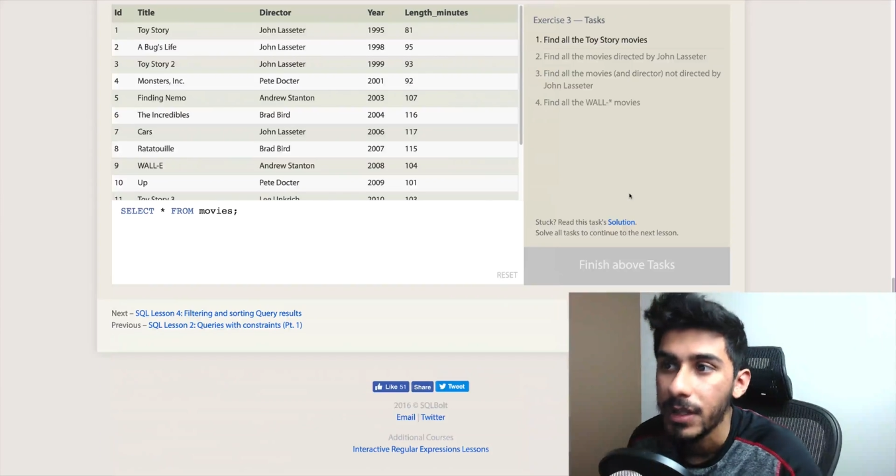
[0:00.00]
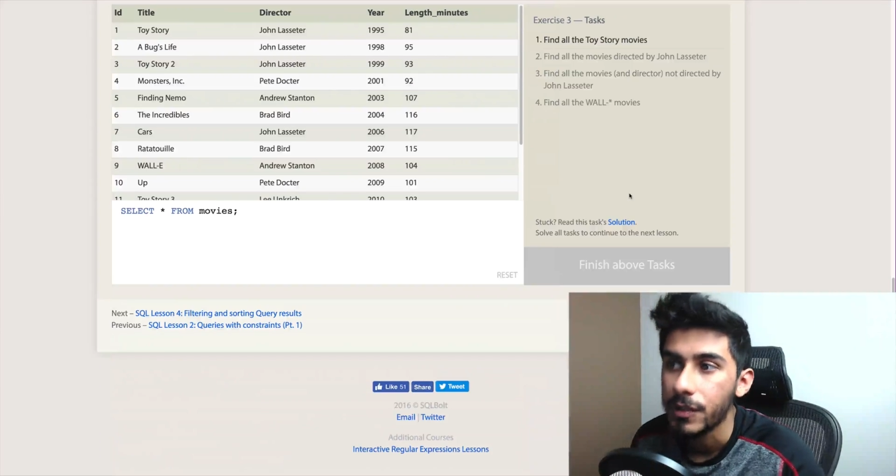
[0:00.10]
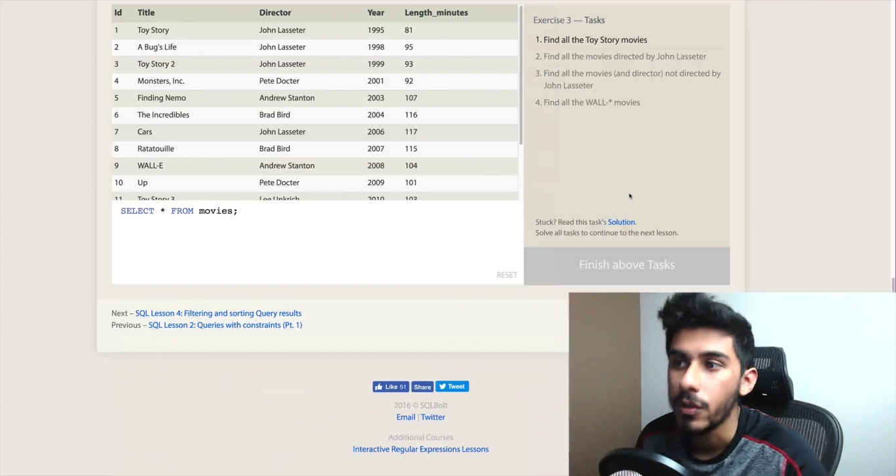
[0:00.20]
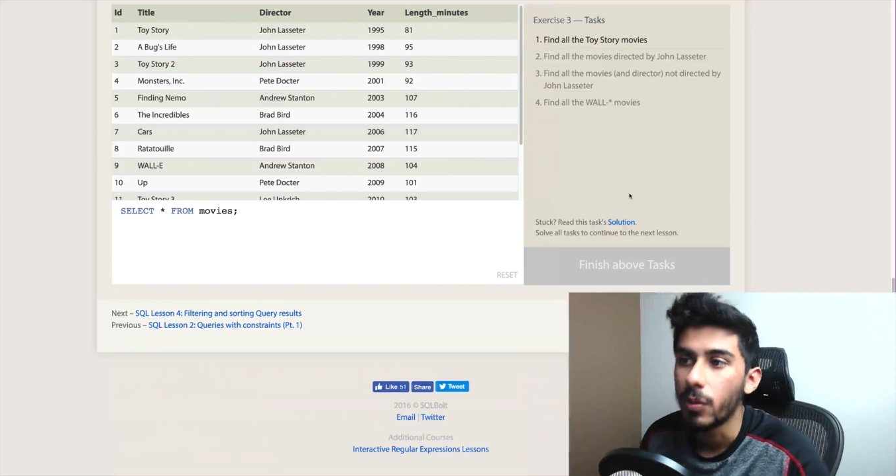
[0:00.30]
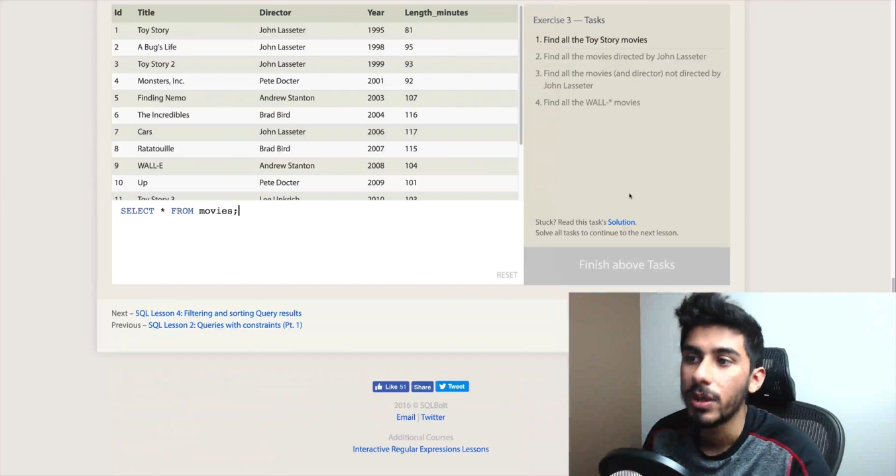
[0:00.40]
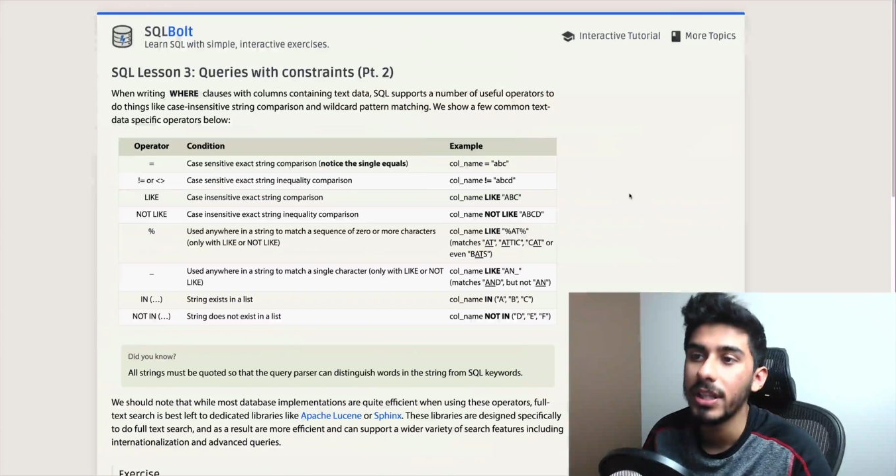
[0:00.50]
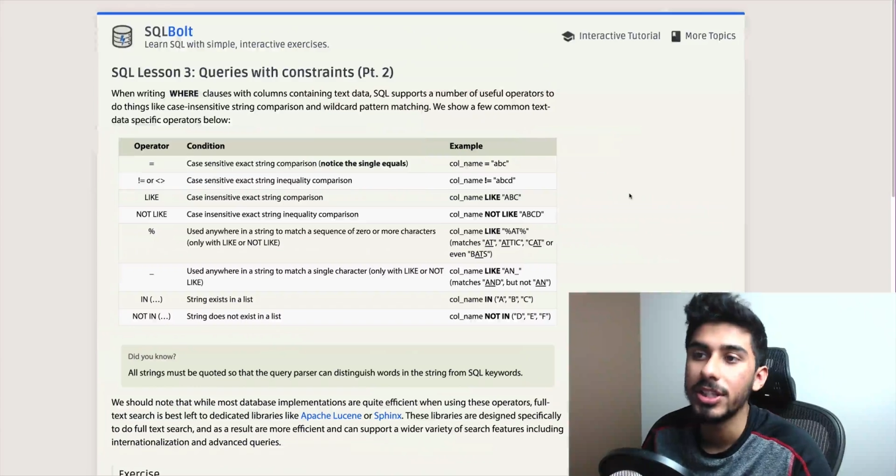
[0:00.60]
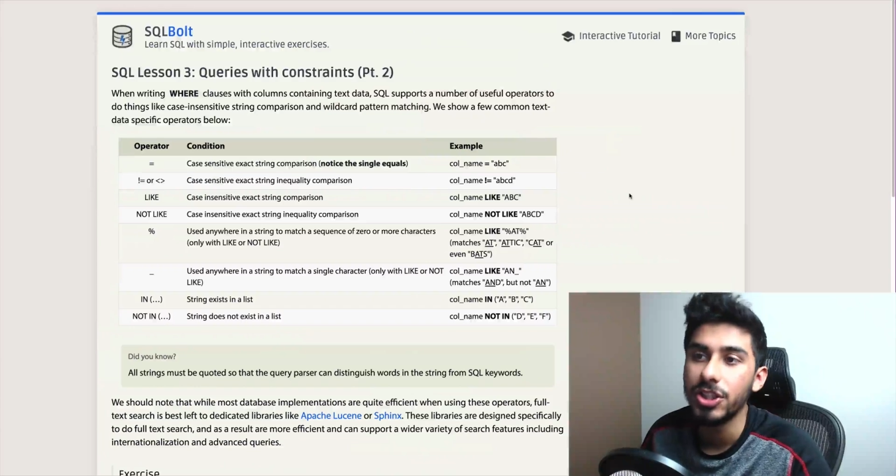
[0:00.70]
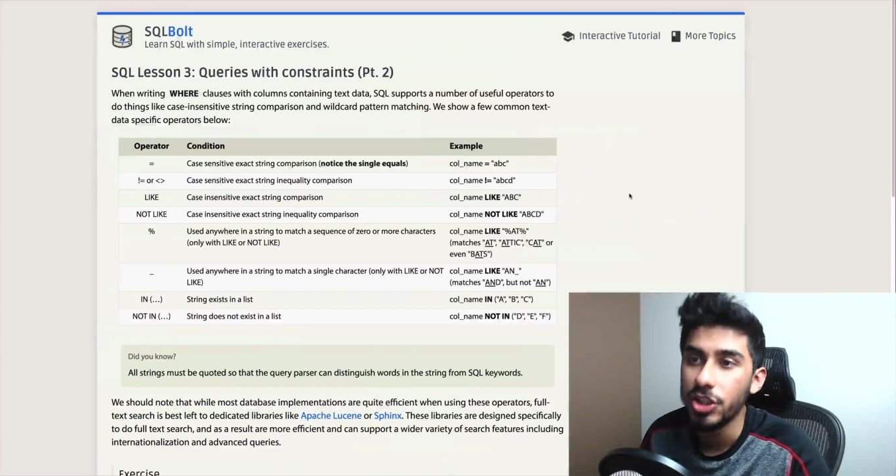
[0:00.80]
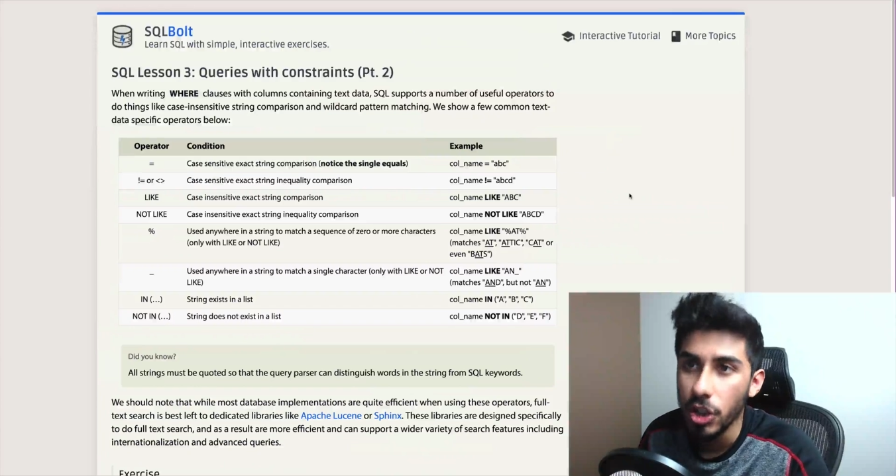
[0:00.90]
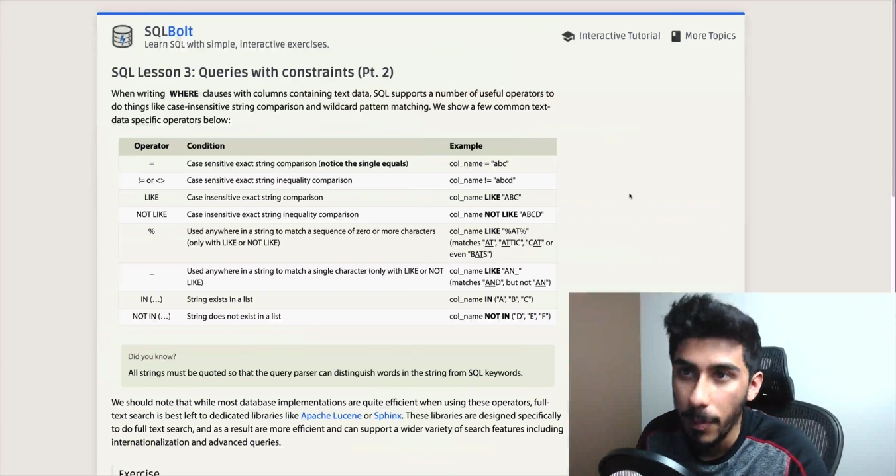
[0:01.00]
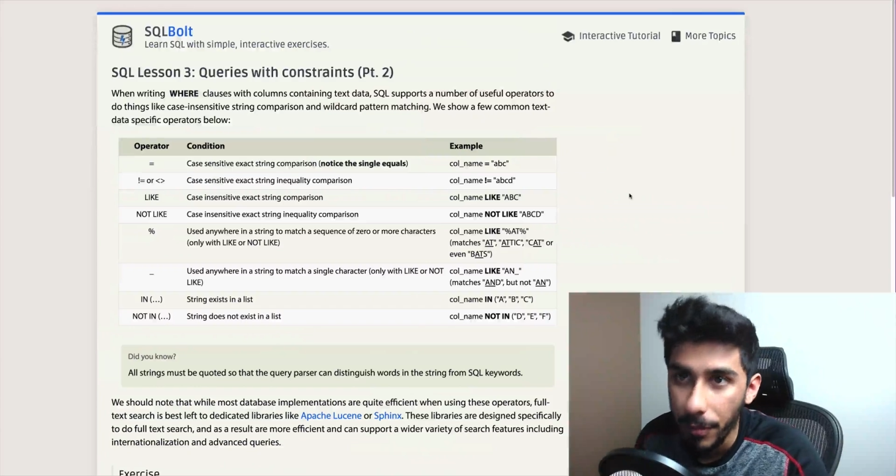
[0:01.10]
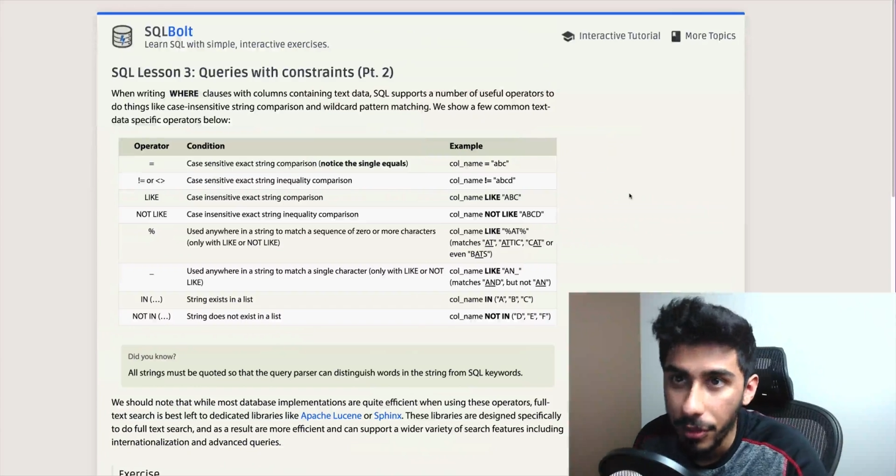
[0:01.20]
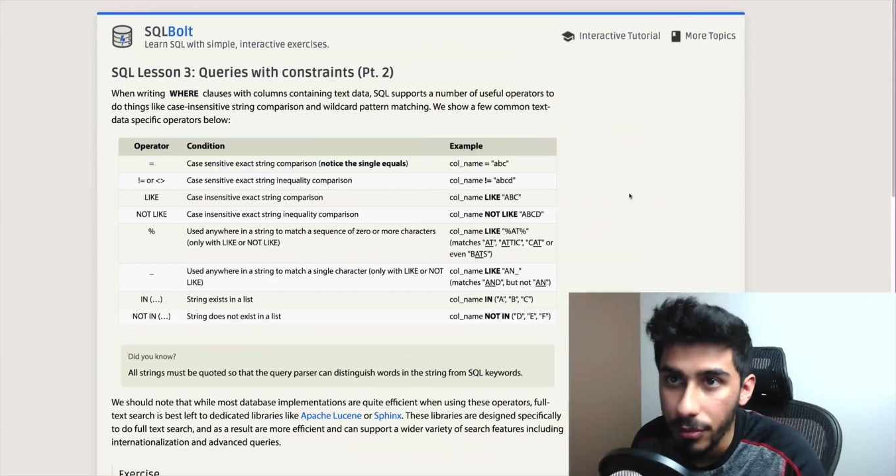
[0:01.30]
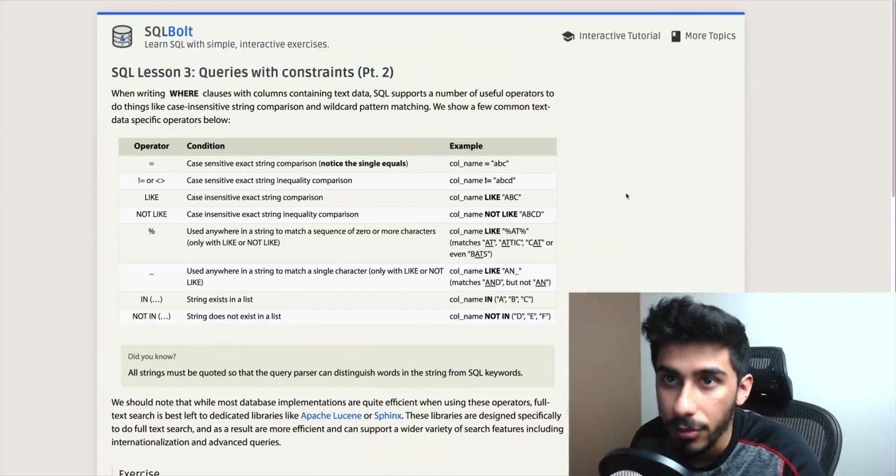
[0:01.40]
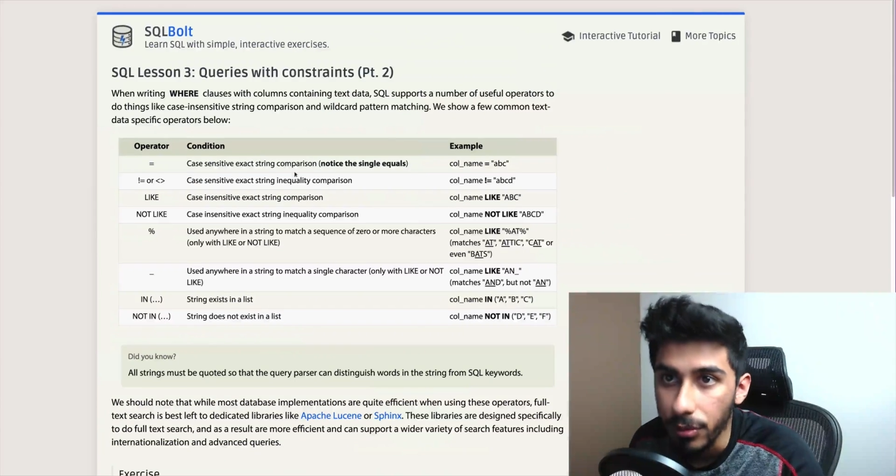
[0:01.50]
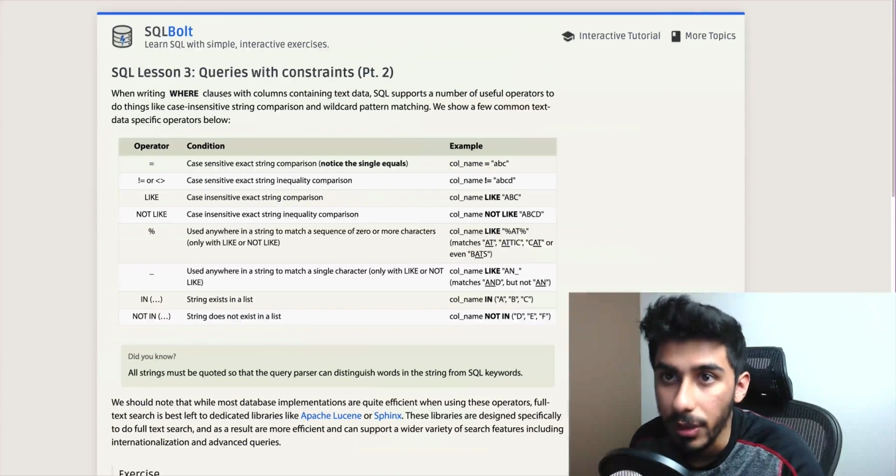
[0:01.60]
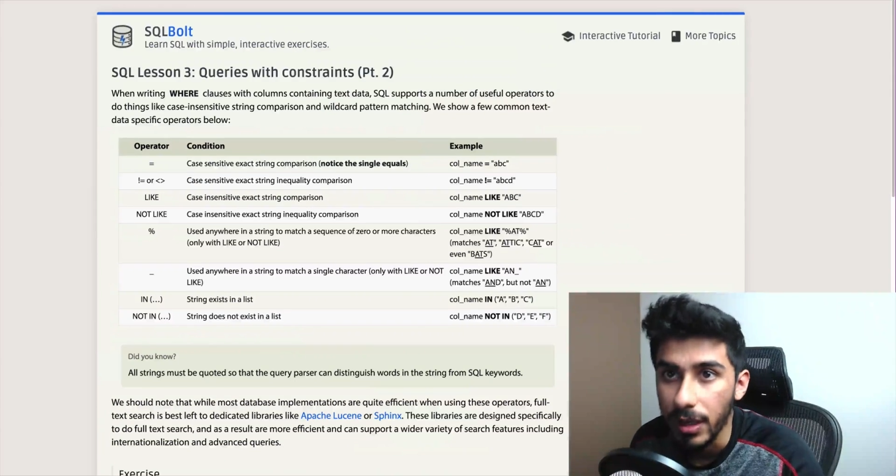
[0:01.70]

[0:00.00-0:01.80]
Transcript: So we're going to jump through